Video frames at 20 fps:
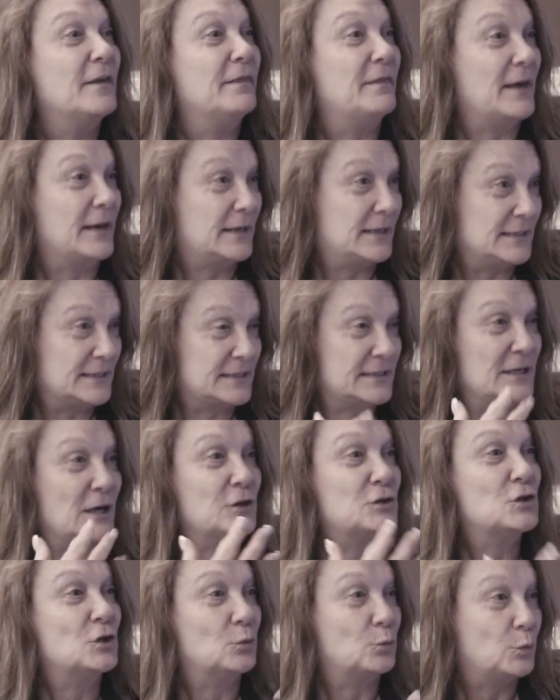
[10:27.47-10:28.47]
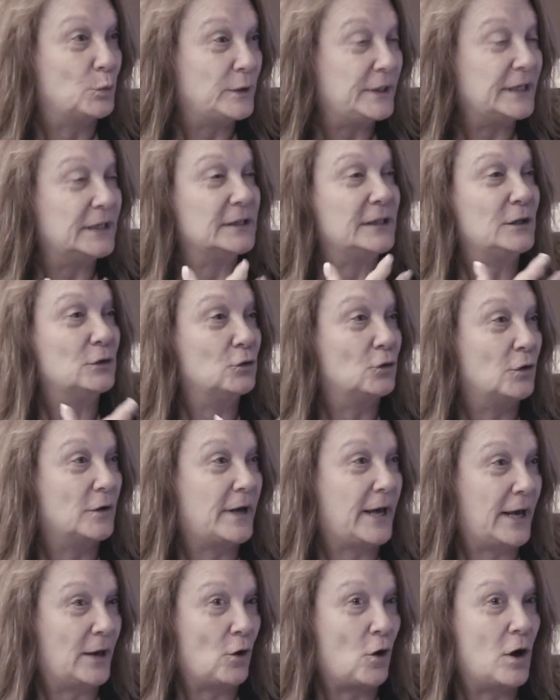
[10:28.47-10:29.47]
that can start to really
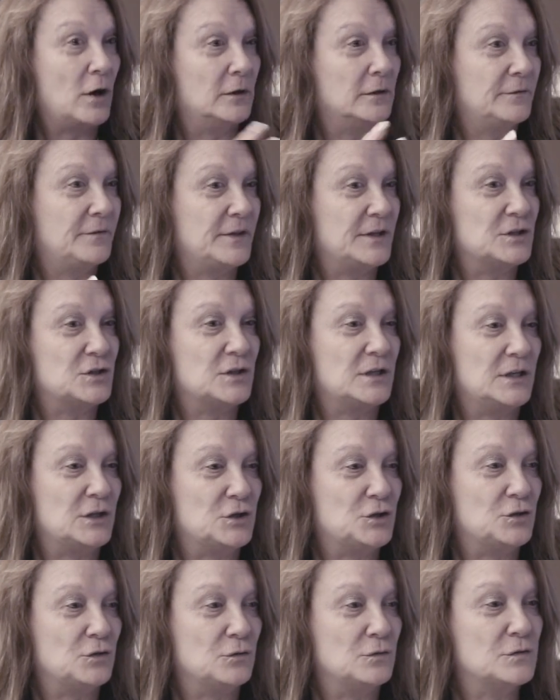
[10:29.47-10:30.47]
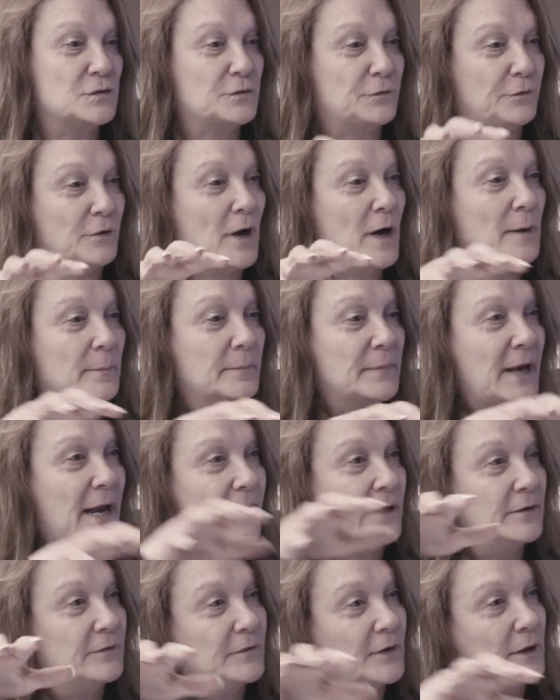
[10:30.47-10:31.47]
look at all of these issues from
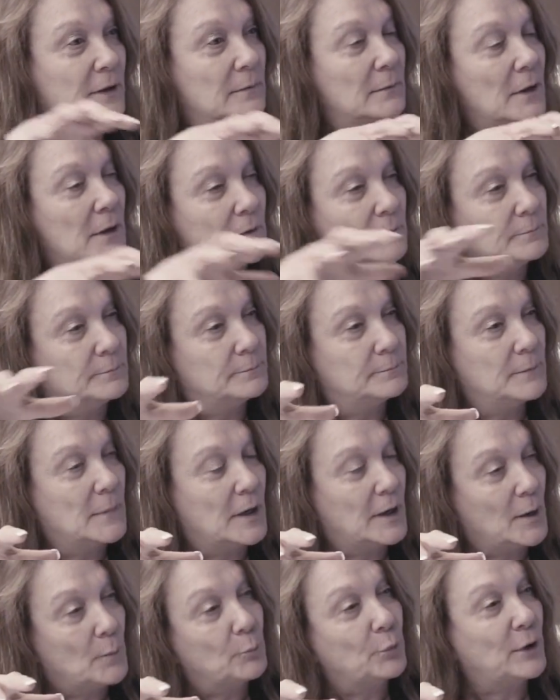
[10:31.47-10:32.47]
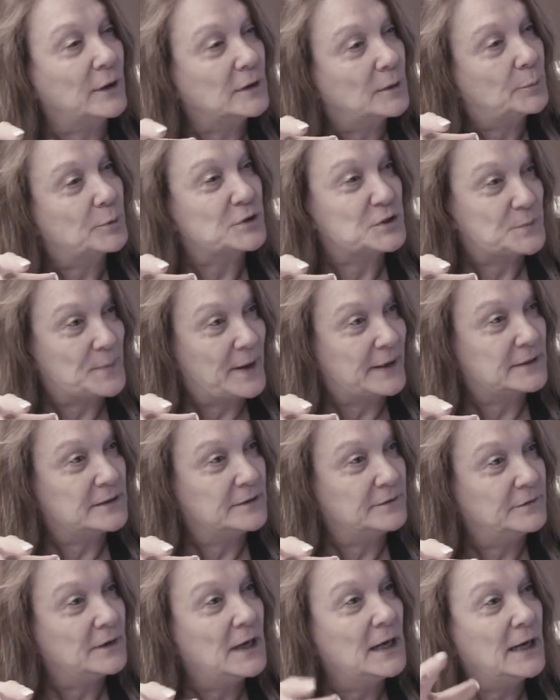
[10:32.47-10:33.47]
kind of an umbrella
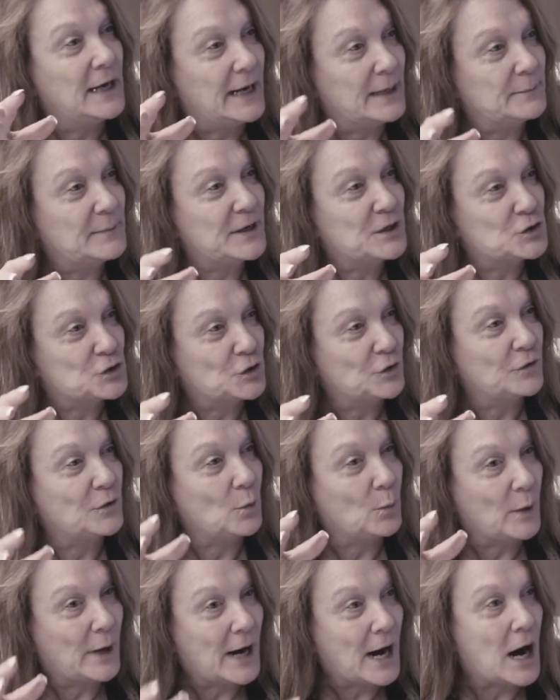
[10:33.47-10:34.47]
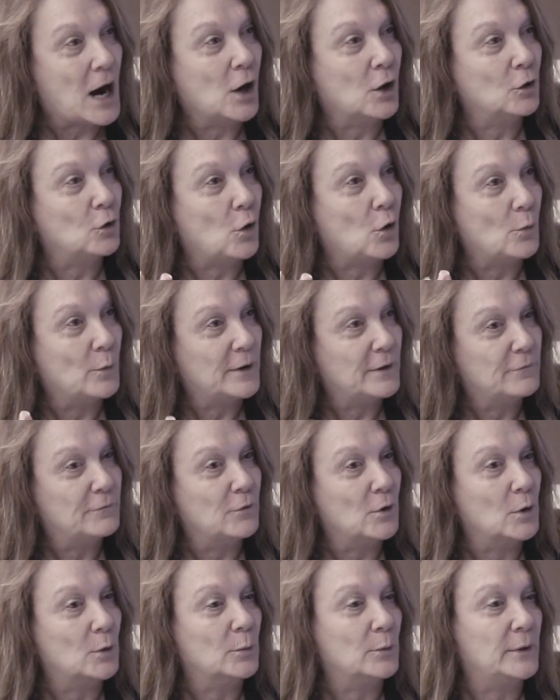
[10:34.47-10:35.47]
perspective and make sure that we are going
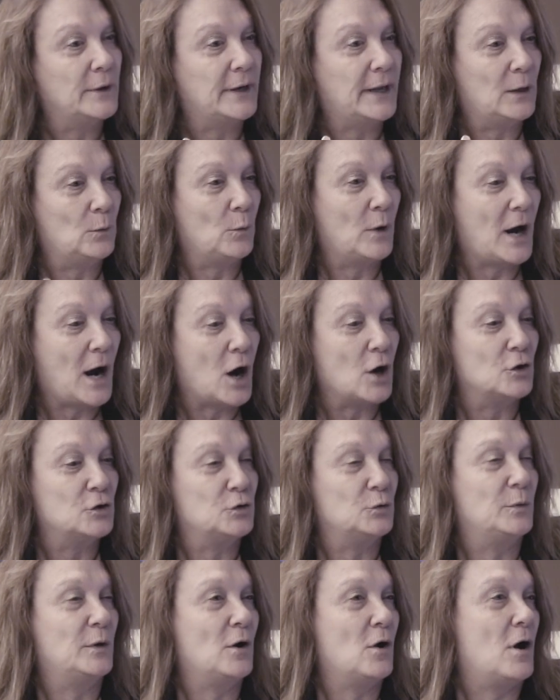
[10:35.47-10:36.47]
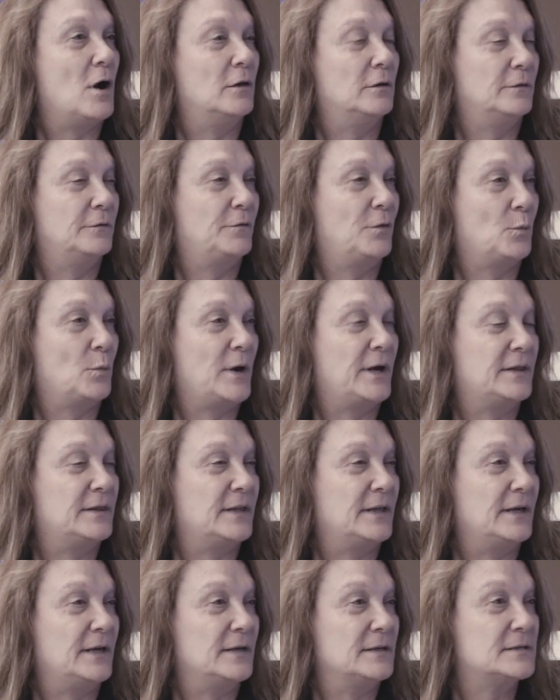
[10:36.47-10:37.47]
forward and we are doing all of the right
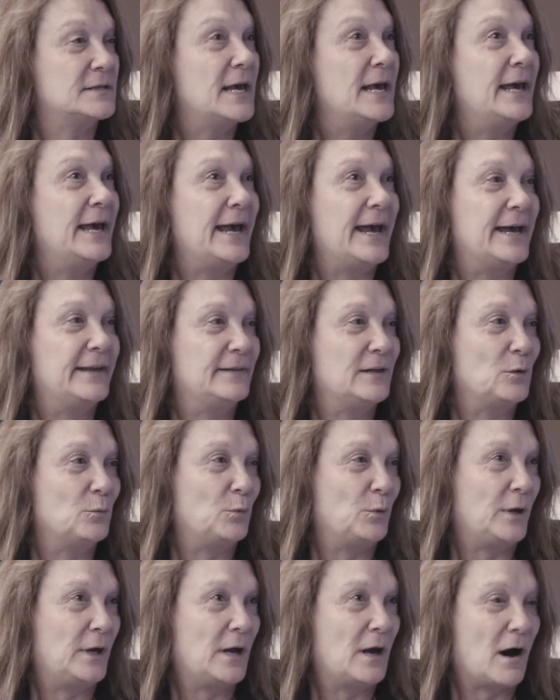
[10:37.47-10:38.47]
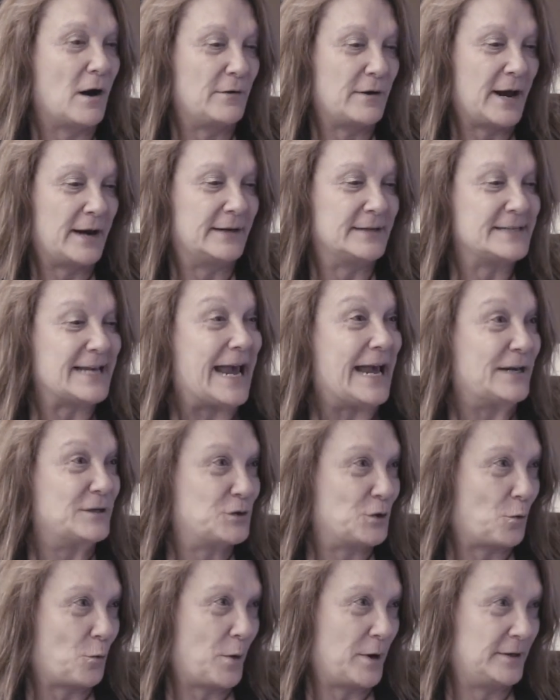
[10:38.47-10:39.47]
things and that we are not as
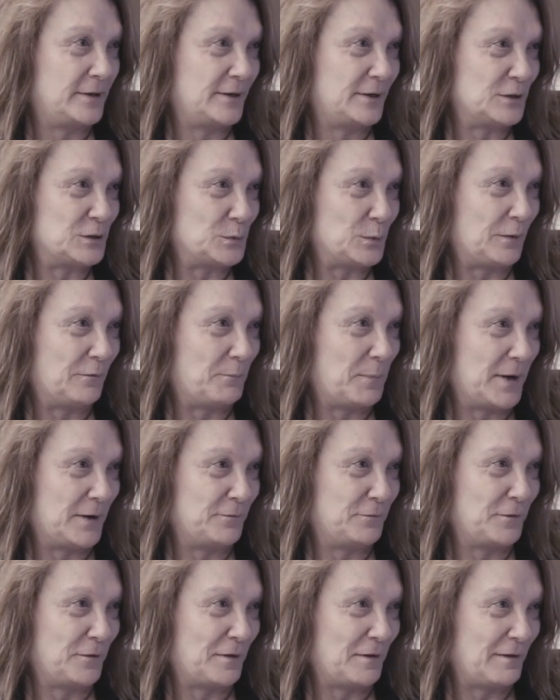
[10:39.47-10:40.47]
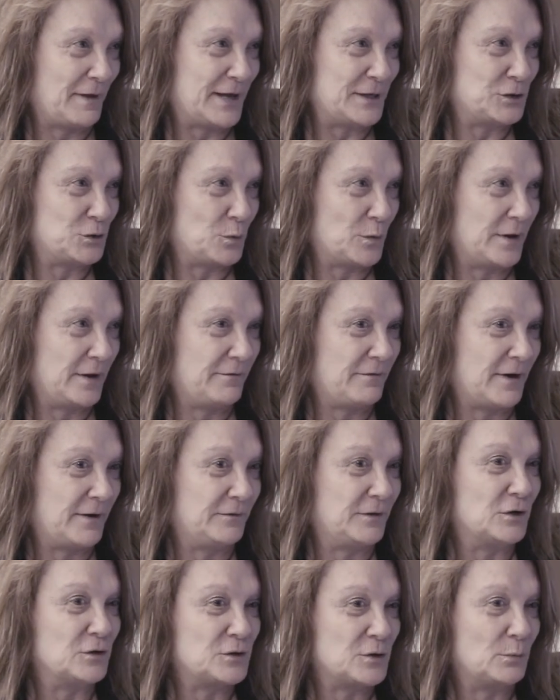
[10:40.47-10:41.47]
antiquated as we've been for the last 25
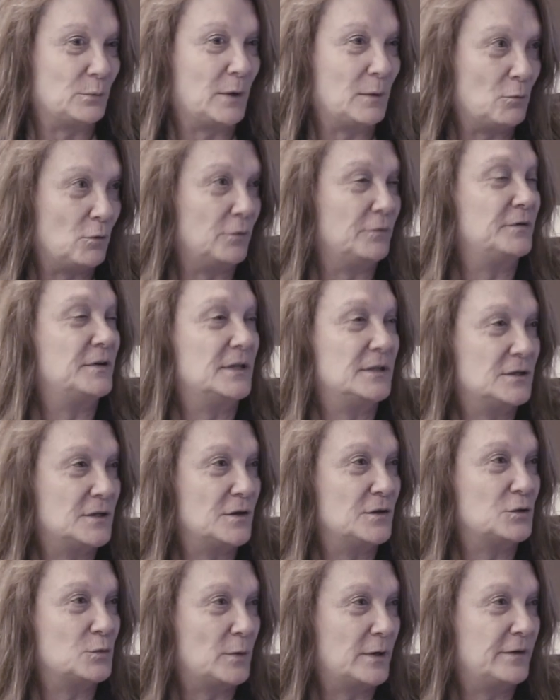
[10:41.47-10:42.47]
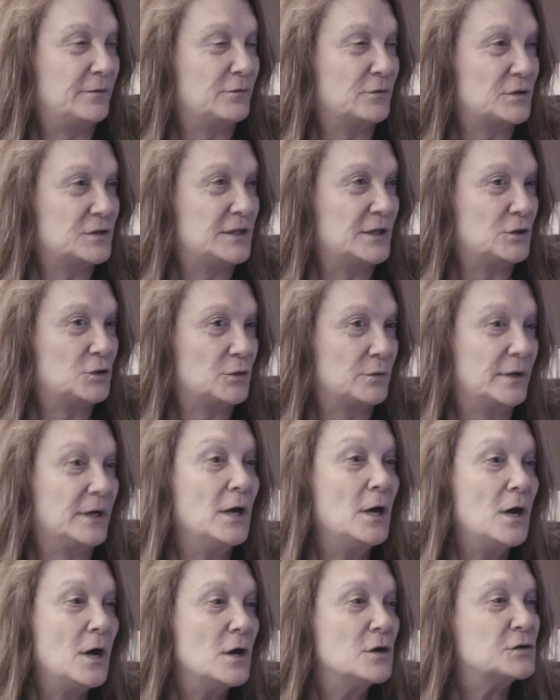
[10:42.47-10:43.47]
years and we moved into the 21st century.
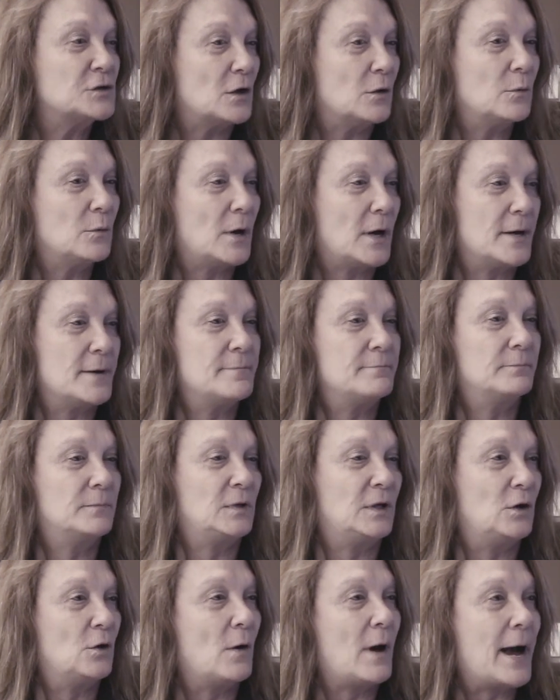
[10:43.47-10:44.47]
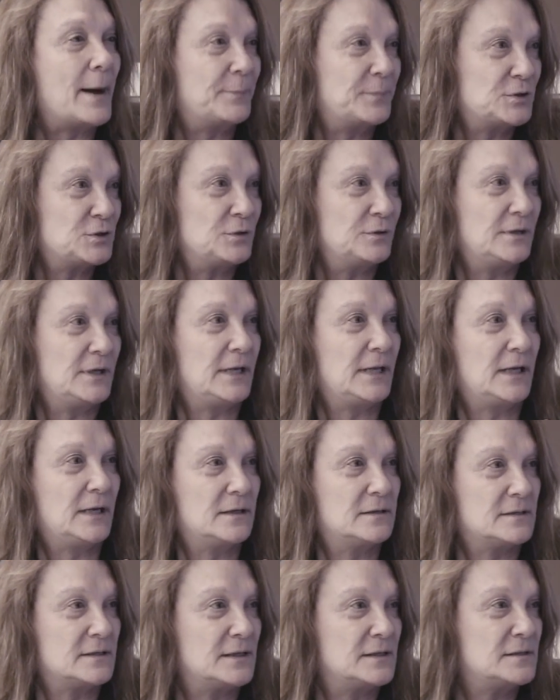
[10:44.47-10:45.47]
So, you know, opportunity
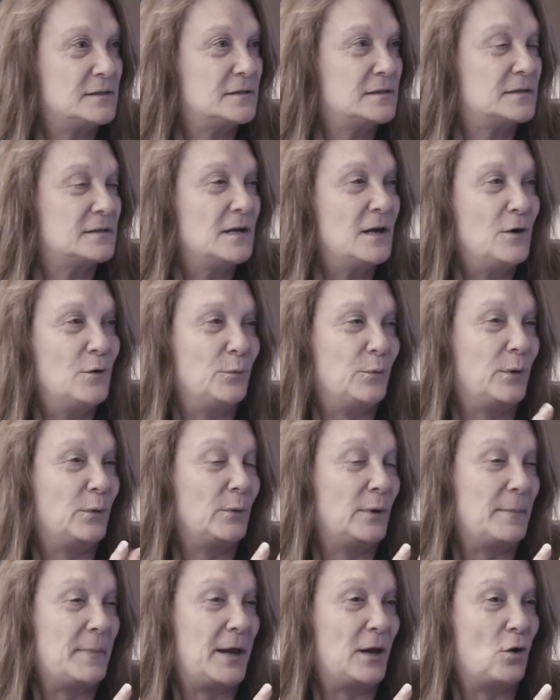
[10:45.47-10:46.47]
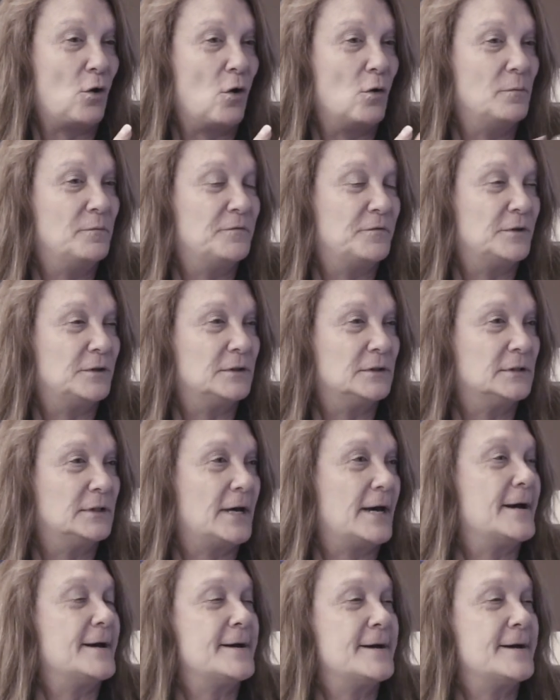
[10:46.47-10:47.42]
exists. We remain hopeful.